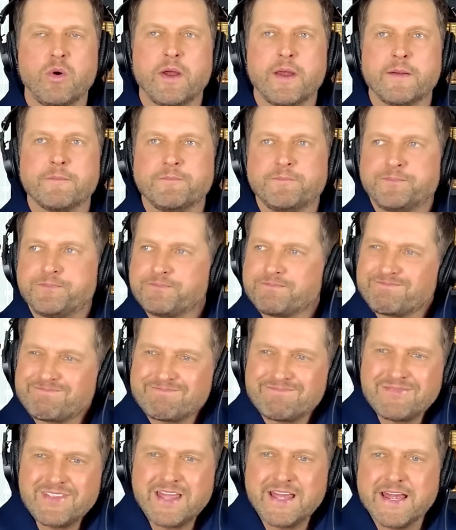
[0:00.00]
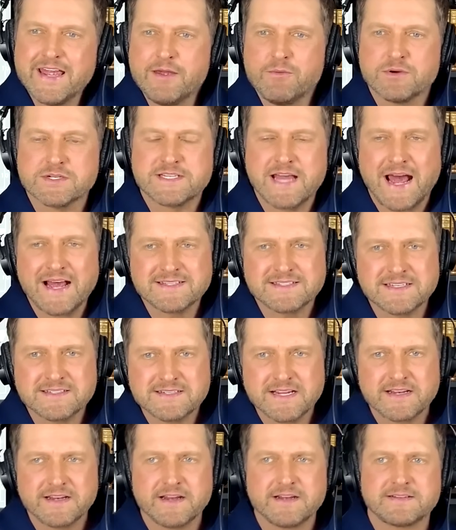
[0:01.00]
he was
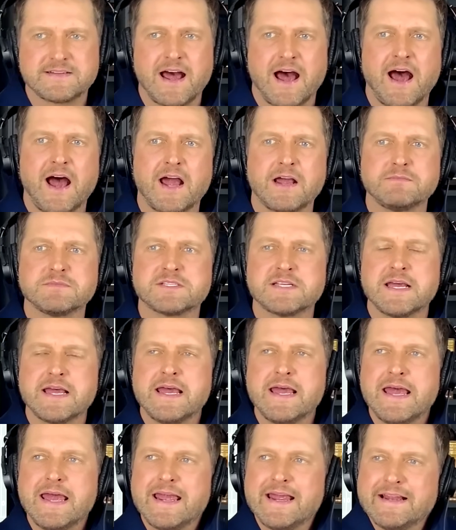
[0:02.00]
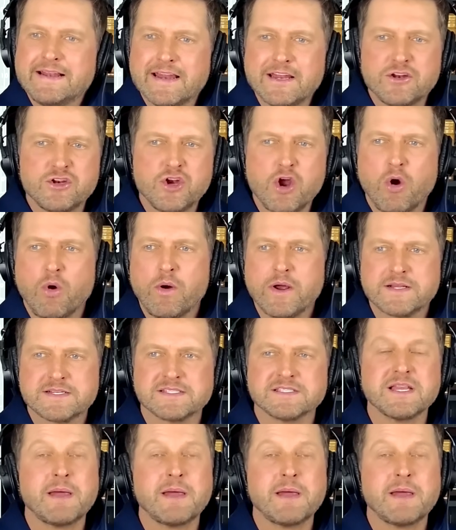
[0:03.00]
hesitant at times. He didn't know his